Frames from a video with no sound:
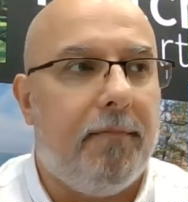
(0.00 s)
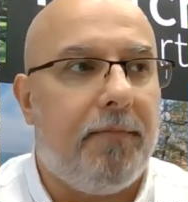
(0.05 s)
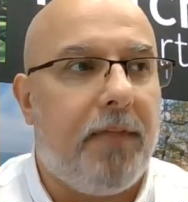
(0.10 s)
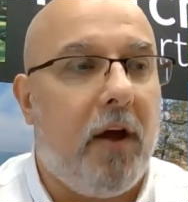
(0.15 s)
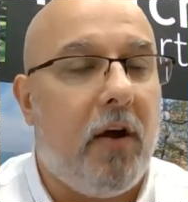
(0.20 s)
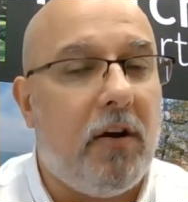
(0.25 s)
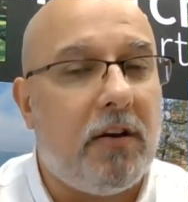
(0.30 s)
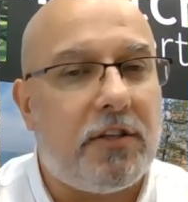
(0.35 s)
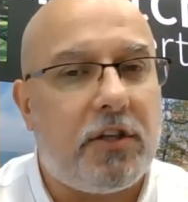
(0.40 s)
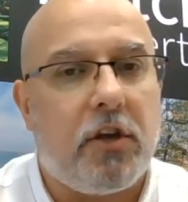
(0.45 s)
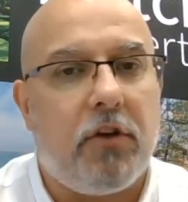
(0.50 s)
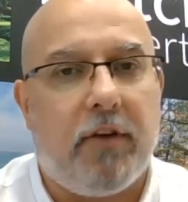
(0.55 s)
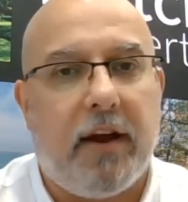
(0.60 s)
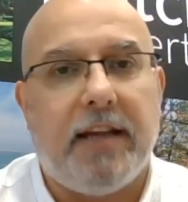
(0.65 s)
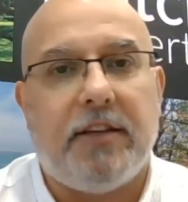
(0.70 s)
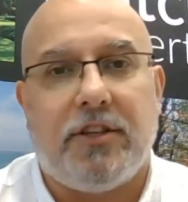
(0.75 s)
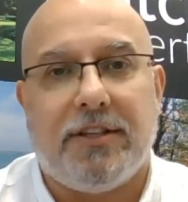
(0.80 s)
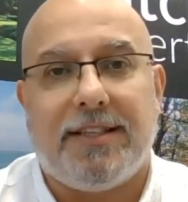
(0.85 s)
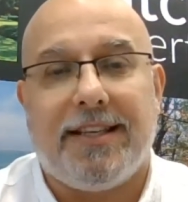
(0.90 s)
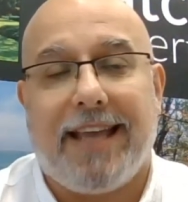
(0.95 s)
ask your
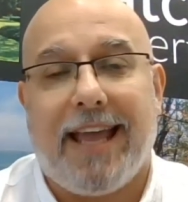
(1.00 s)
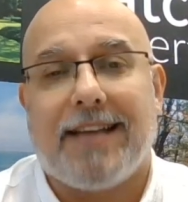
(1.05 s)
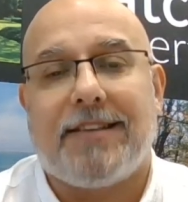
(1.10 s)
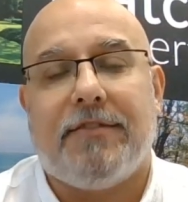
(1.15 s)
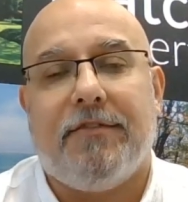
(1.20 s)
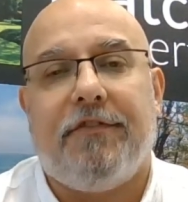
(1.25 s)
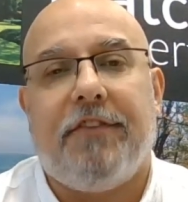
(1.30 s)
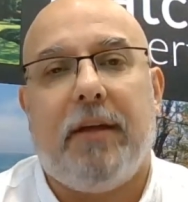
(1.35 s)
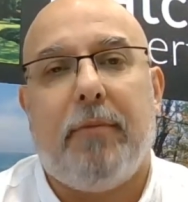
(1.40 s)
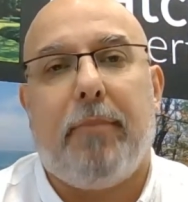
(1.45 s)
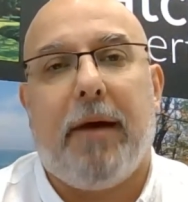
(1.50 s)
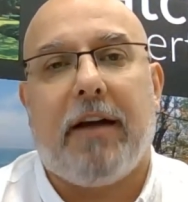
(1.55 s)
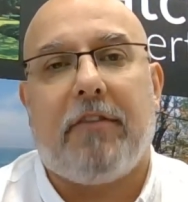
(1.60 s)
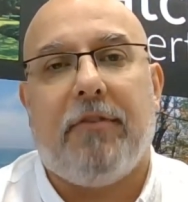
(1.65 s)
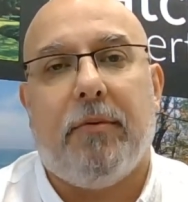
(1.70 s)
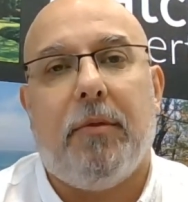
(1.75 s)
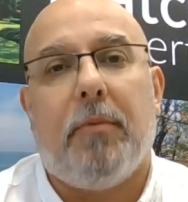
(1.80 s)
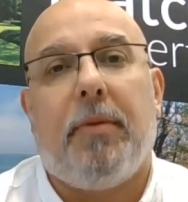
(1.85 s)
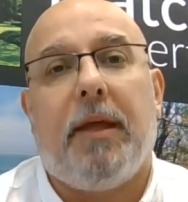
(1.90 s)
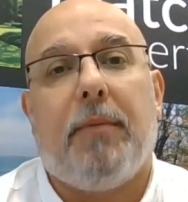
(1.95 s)
agent to get some feedback
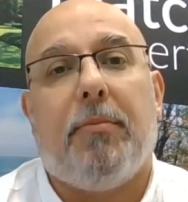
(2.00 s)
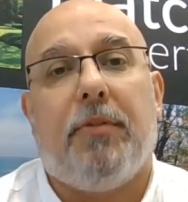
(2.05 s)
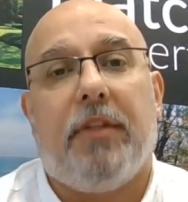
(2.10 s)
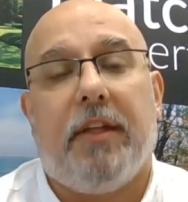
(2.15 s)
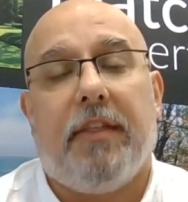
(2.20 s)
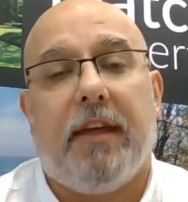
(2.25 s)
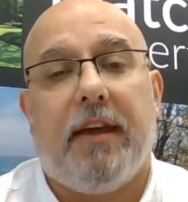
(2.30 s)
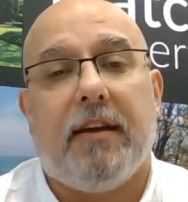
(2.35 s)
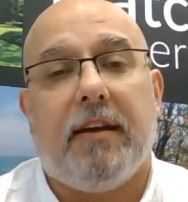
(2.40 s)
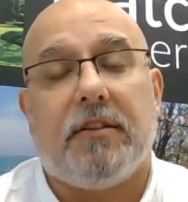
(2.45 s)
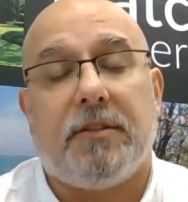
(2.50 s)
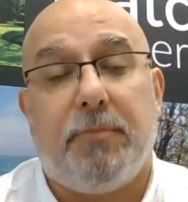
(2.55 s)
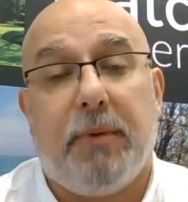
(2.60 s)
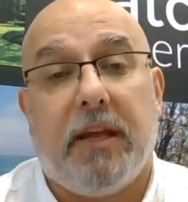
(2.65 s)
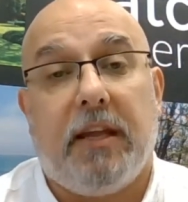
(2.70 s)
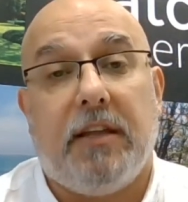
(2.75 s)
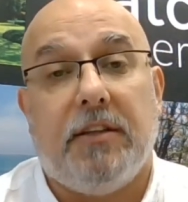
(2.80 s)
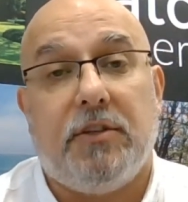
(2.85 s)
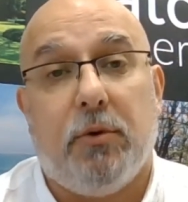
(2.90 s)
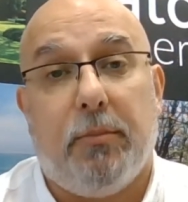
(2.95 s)
from the people that they are
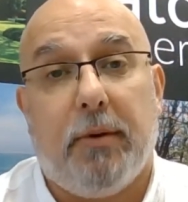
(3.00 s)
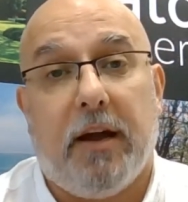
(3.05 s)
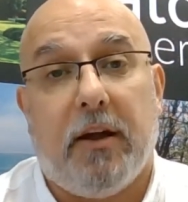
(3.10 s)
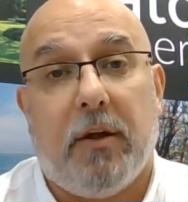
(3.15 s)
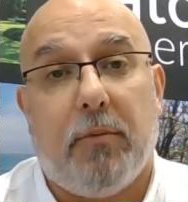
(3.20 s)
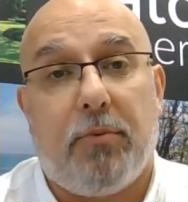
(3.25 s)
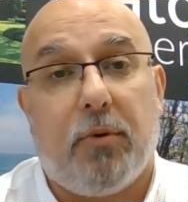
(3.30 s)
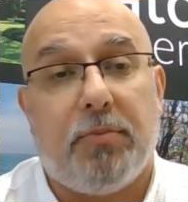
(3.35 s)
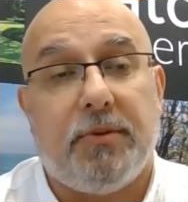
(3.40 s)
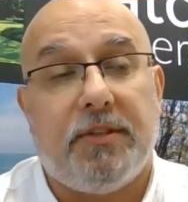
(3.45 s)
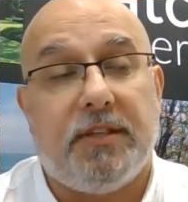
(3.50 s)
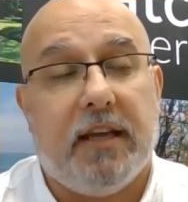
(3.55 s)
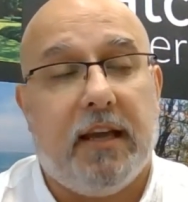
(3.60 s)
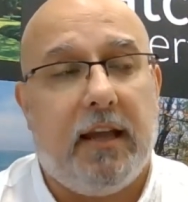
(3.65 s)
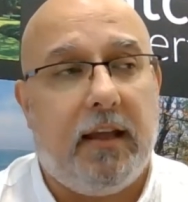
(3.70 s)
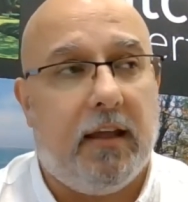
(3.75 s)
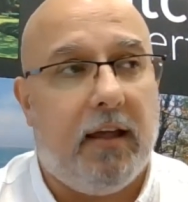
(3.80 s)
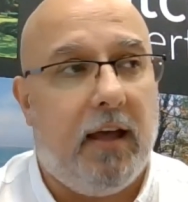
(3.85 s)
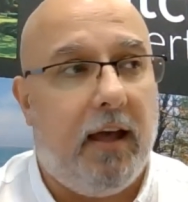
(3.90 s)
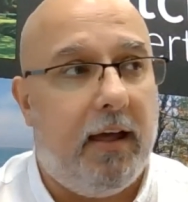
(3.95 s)
speaking to about your
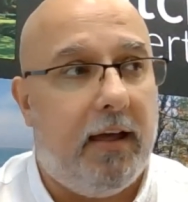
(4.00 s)
property.